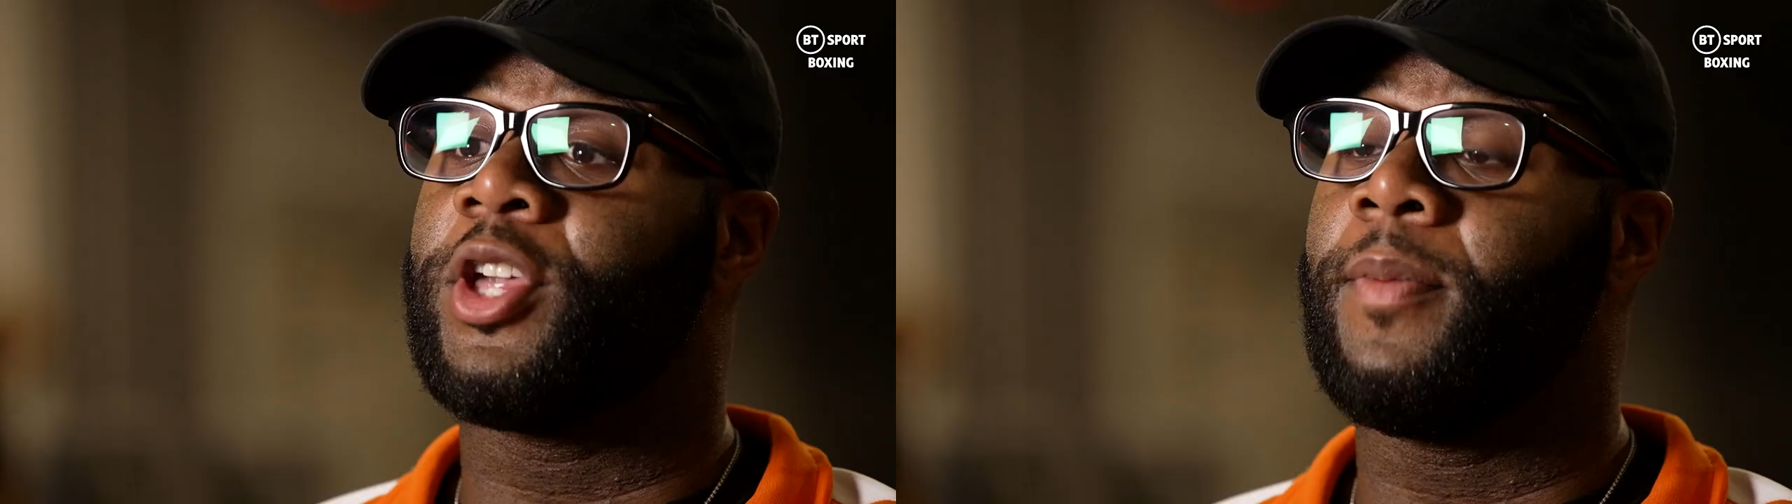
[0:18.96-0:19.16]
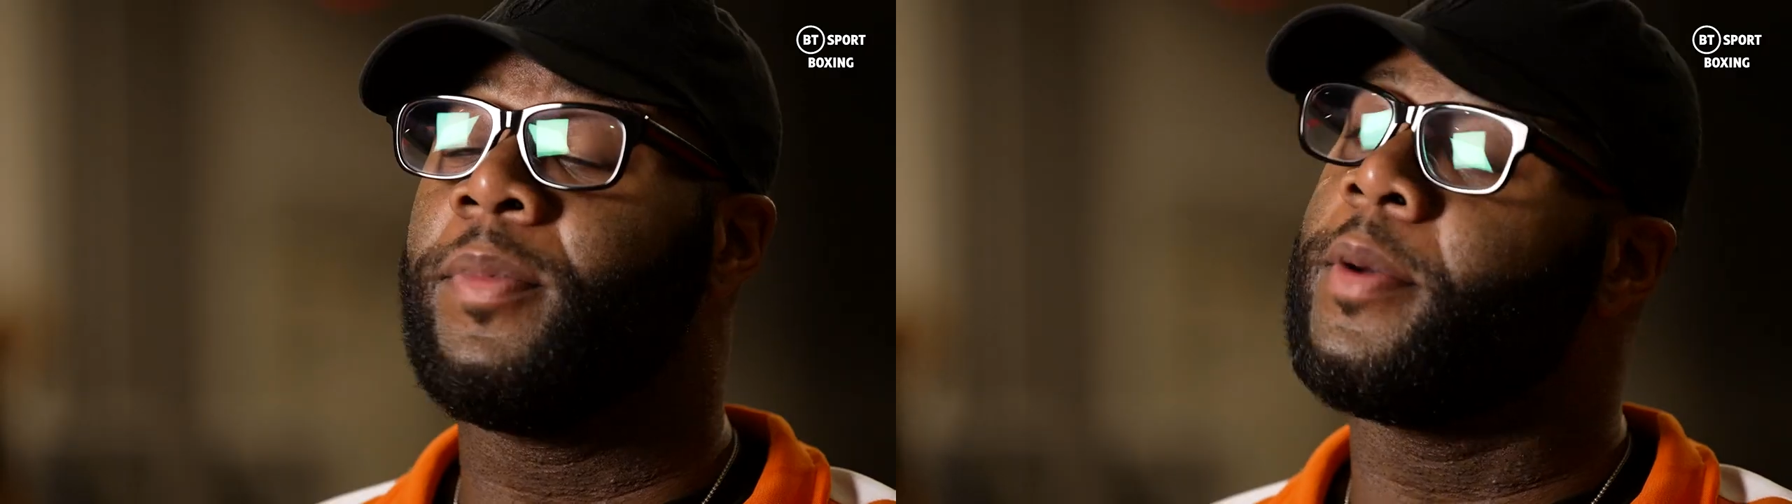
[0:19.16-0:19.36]

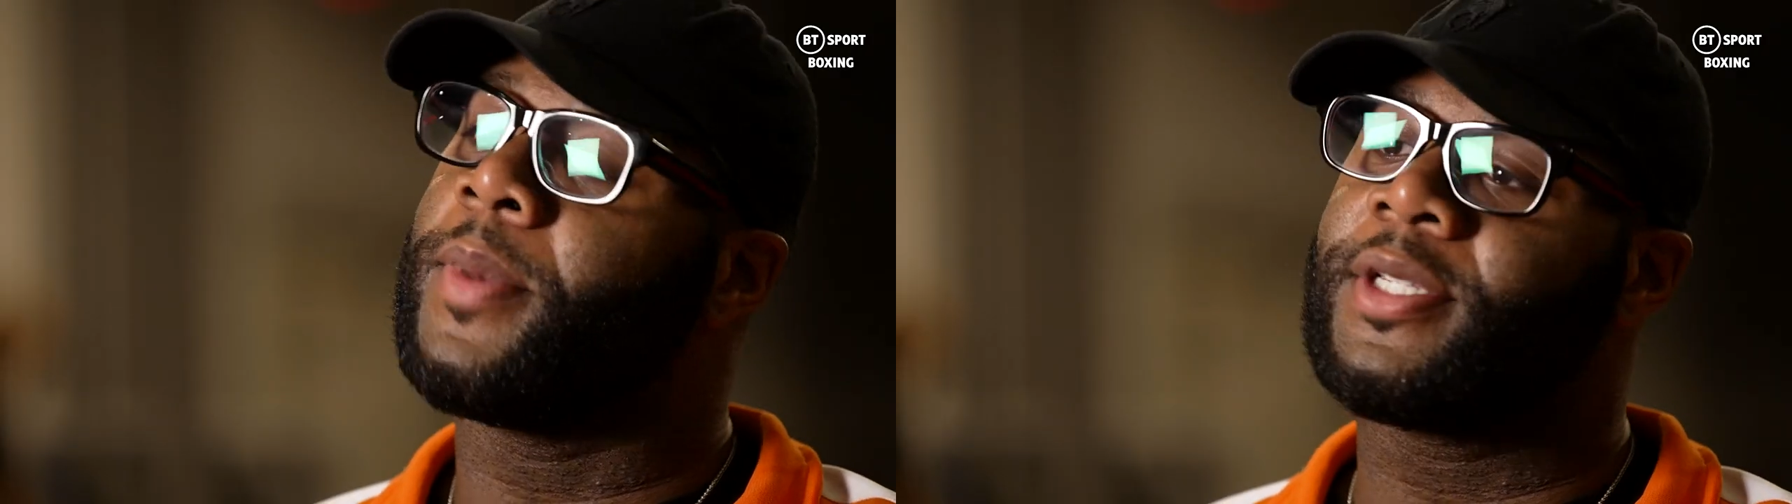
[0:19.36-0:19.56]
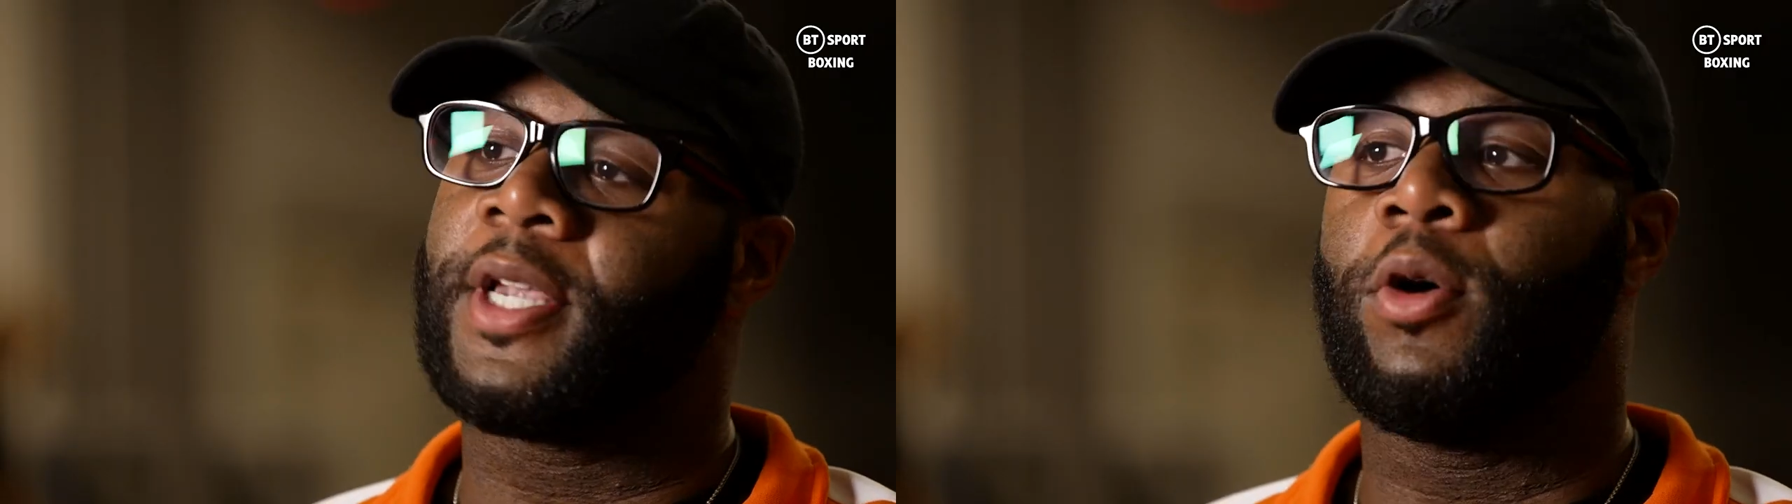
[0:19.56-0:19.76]
champion.
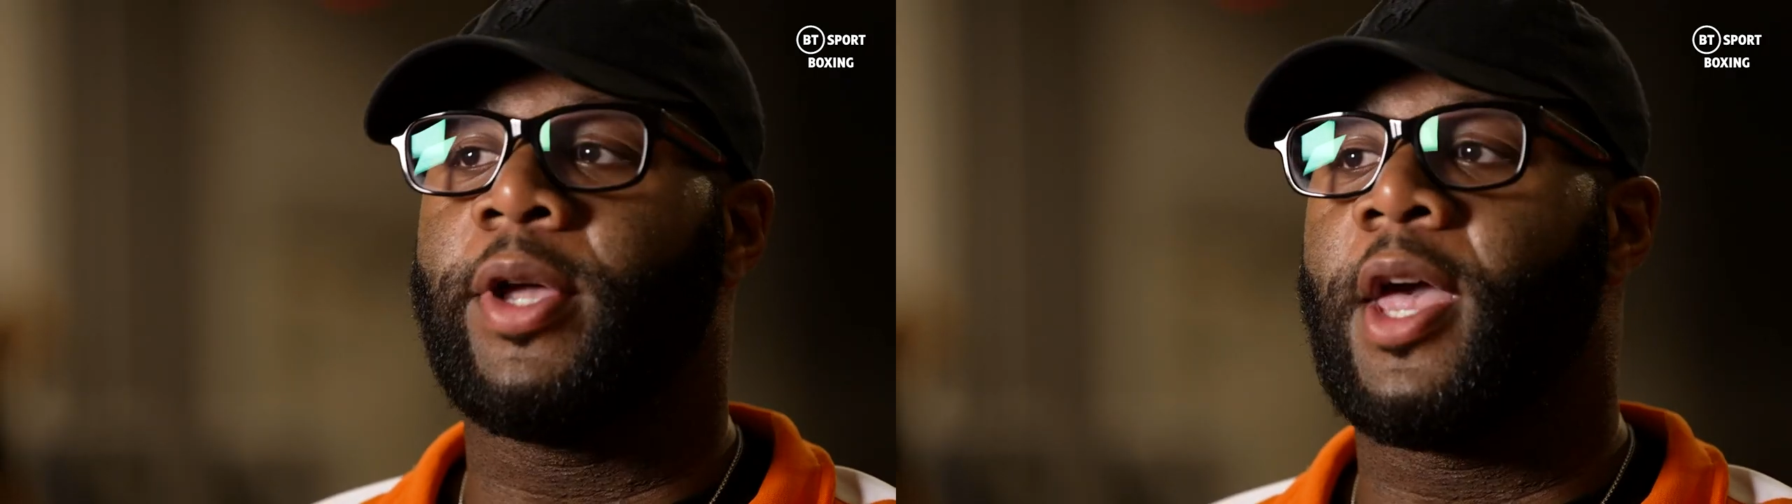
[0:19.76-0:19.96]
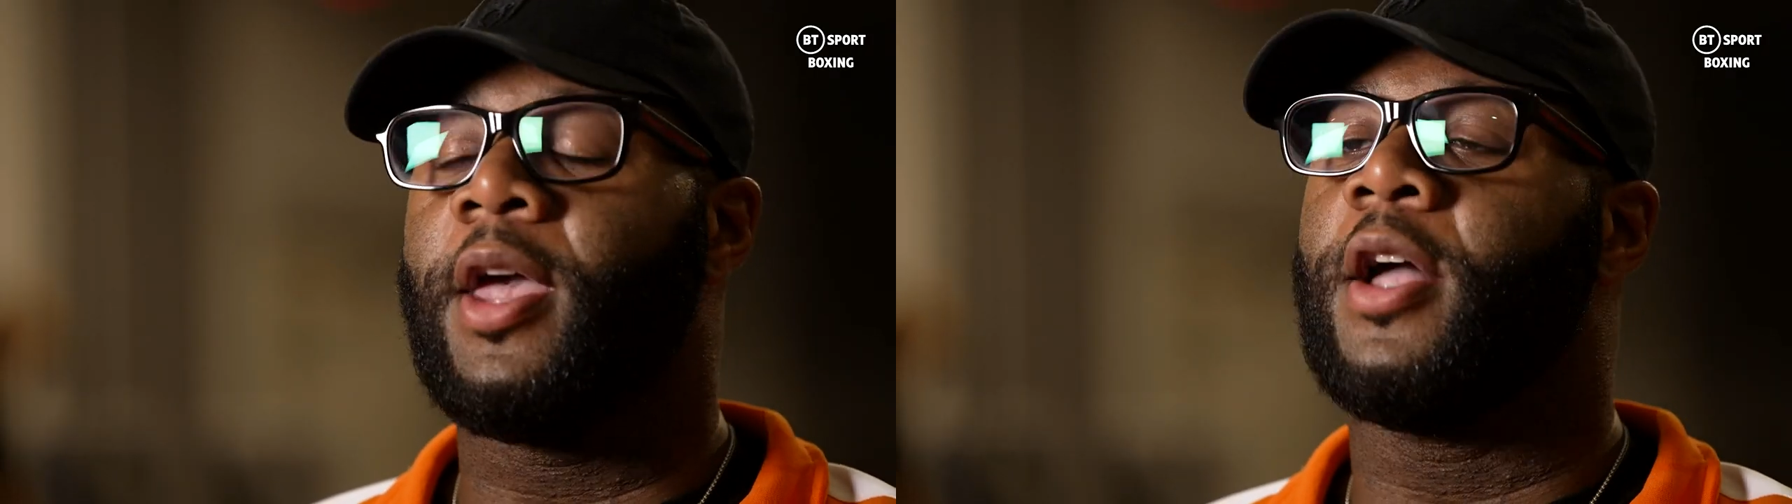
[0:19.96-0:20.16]
But I said,
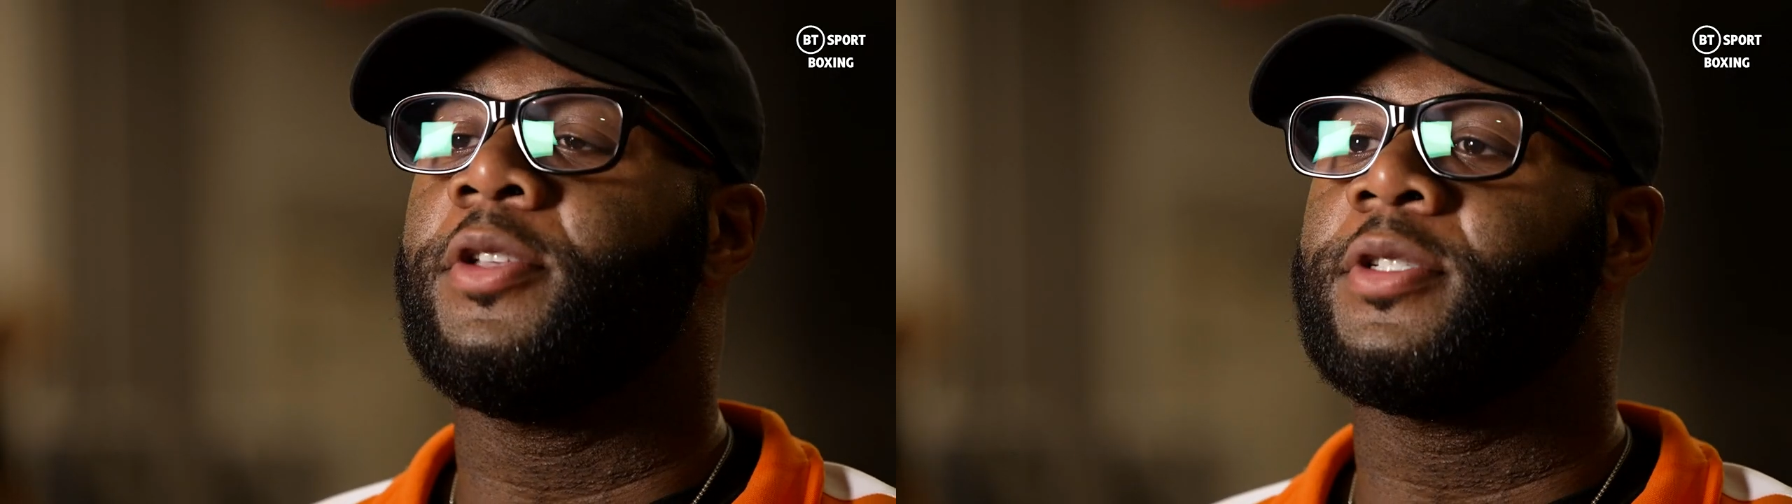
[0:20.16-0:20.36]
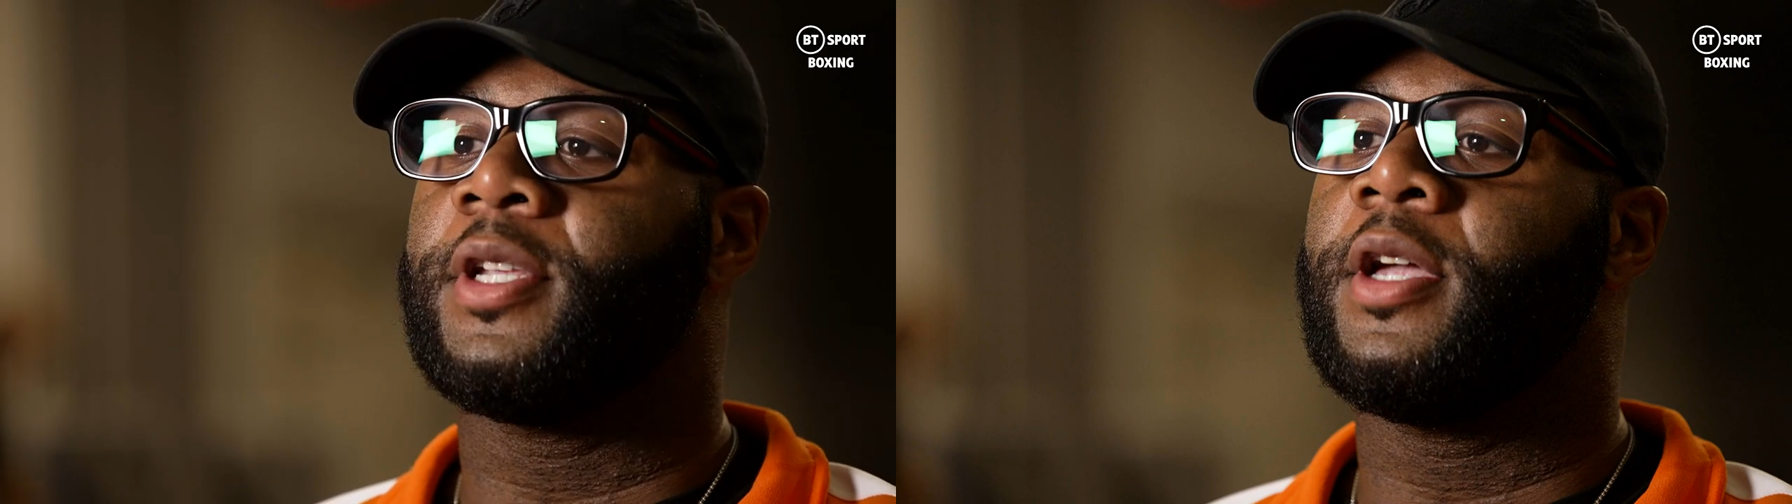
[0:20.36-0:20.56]
okay, I
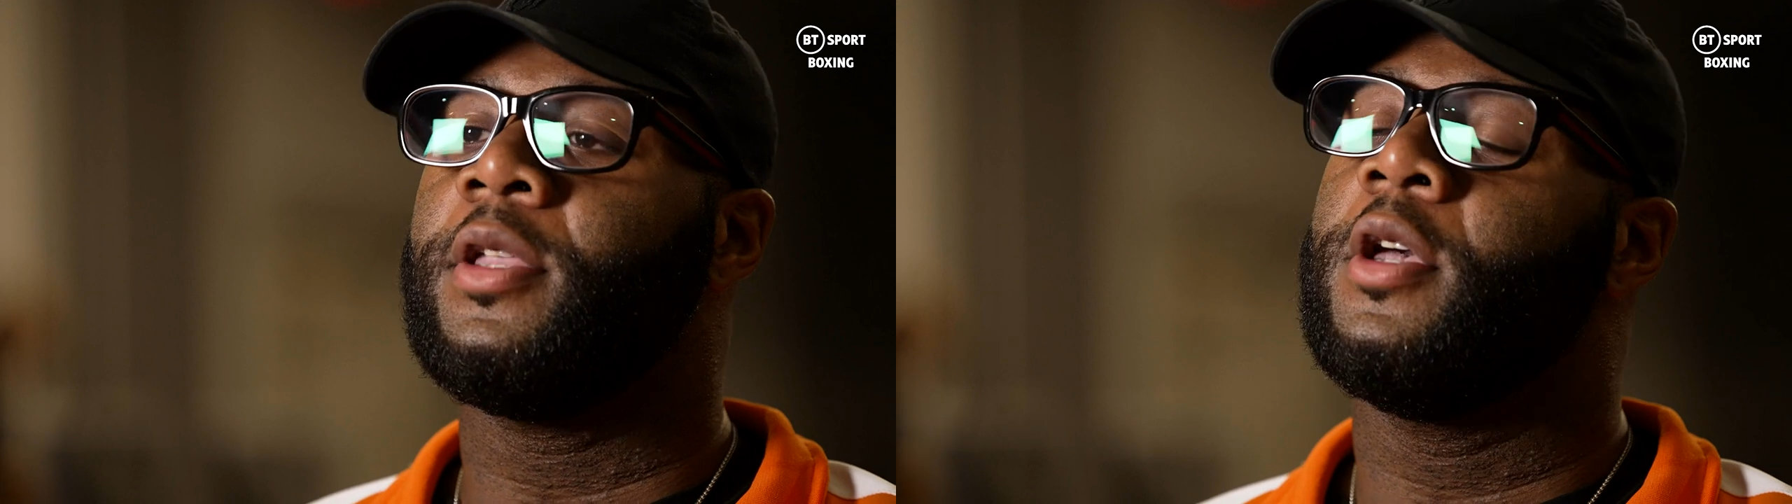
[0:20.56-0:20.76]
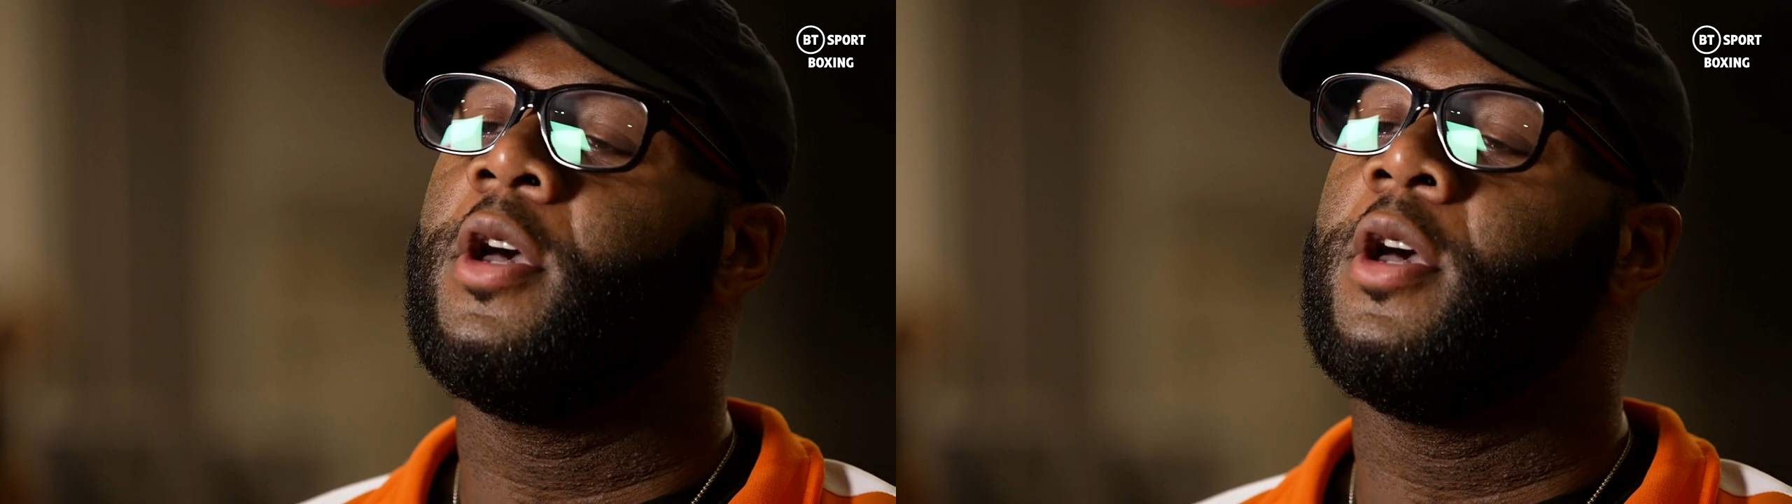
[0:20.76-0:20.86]
understand